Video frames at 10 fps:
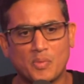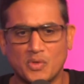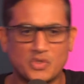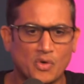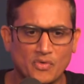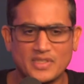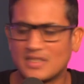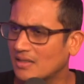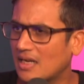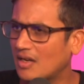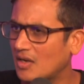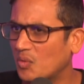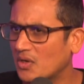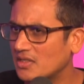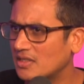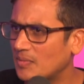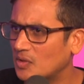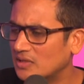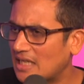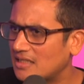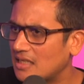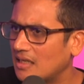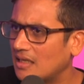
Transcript: What geographies, and kind of what is the typical debt to